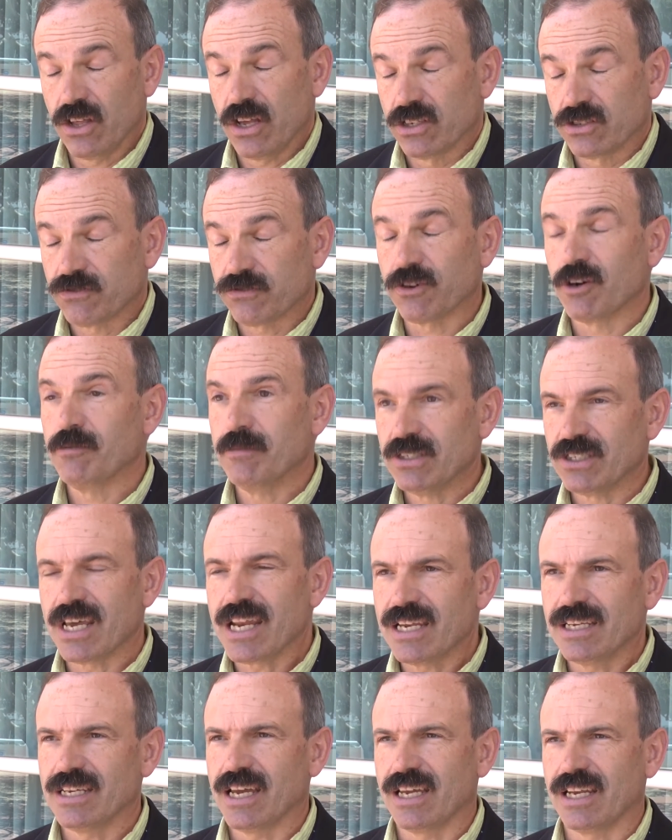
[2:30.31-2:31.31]
as firm as
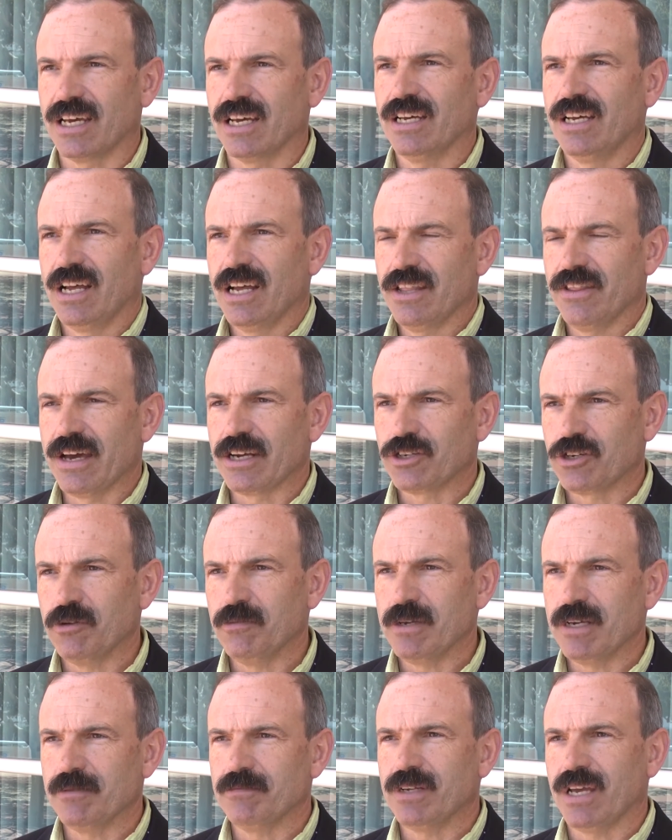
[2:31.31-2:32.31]
any data that
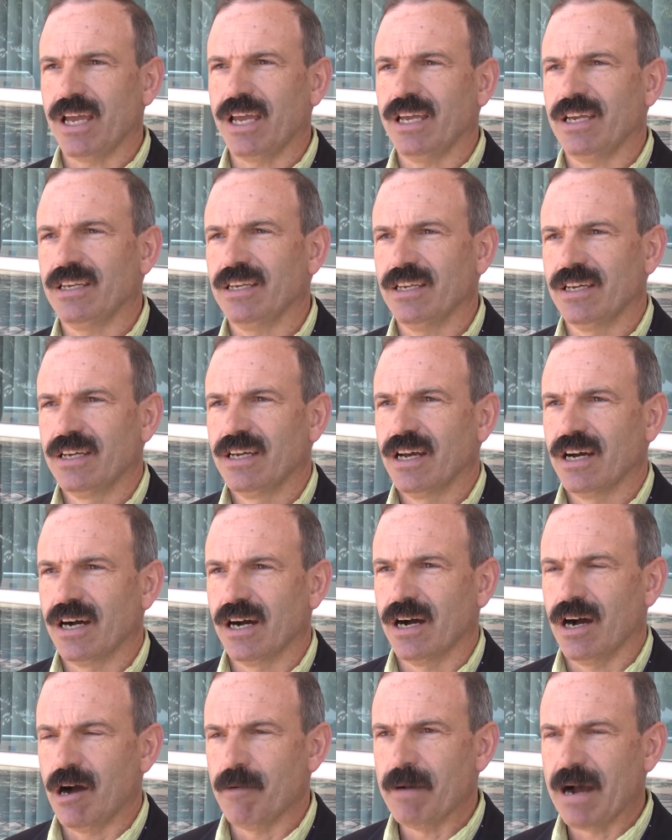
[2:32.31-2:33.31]
could be obtained
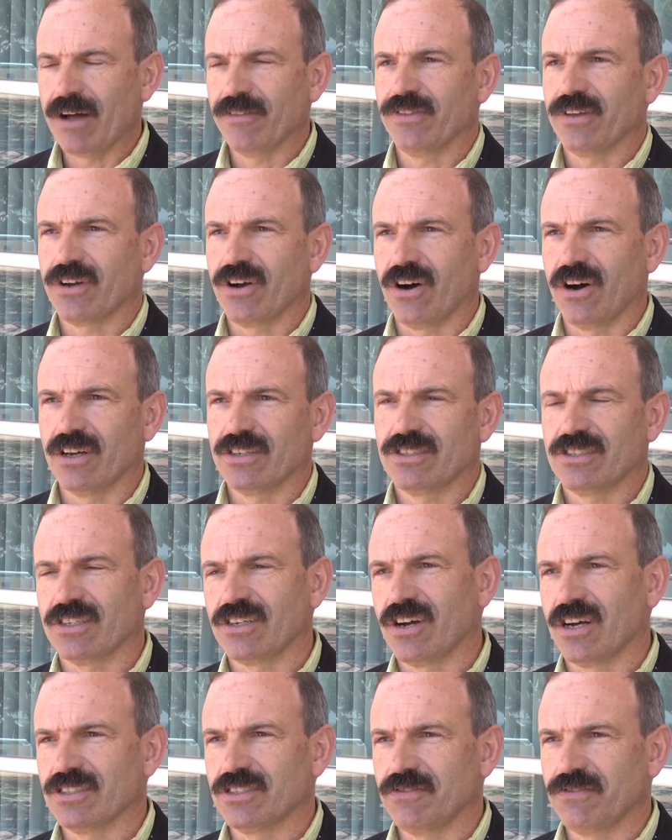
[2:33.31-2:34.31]
about the costs
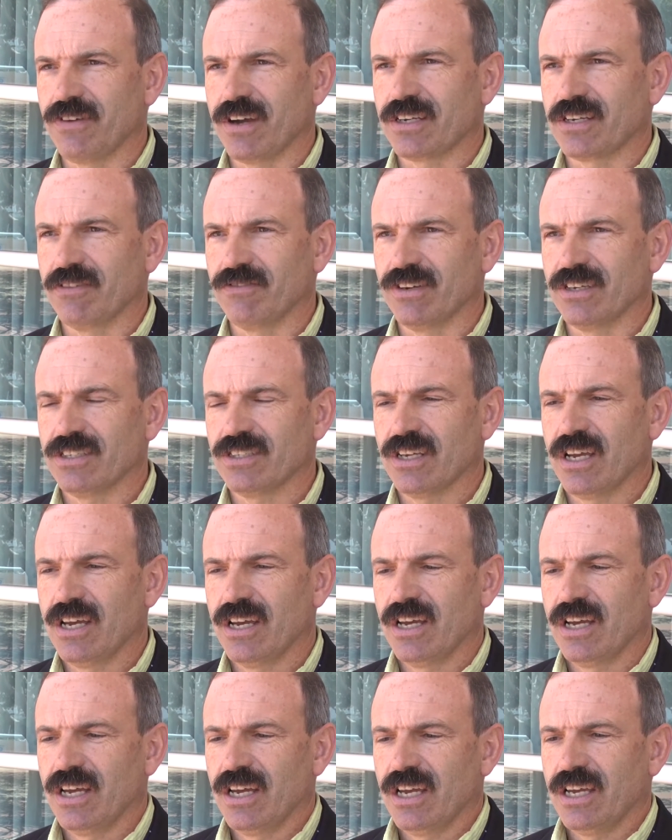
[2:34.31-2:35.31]
and cost effectiveness.
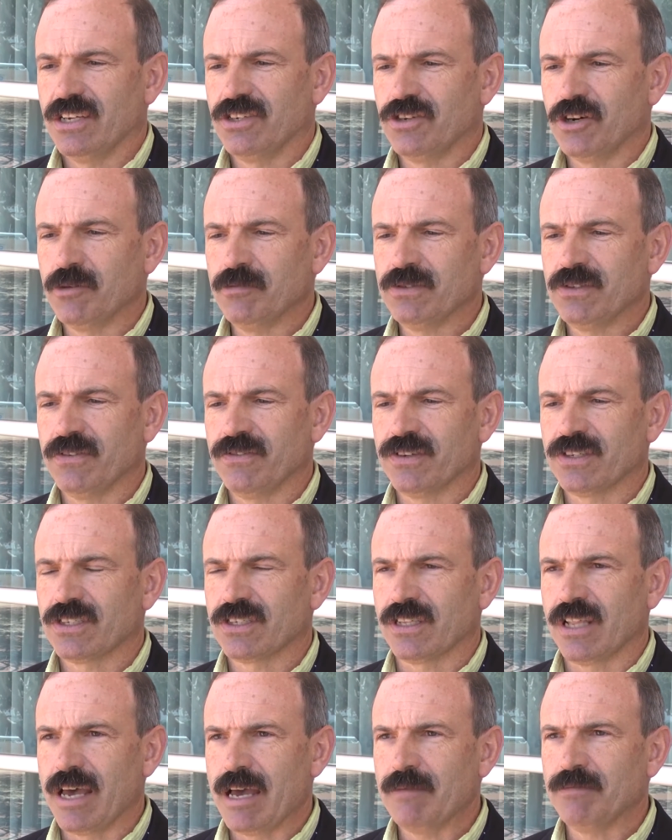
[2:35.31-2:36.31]
In terms of a
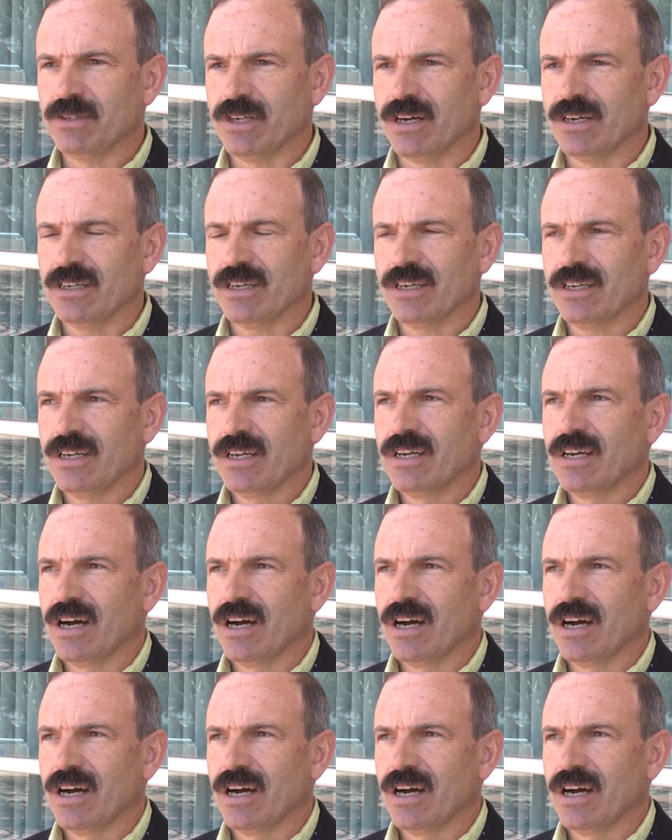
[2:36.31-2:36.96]
slam dunk,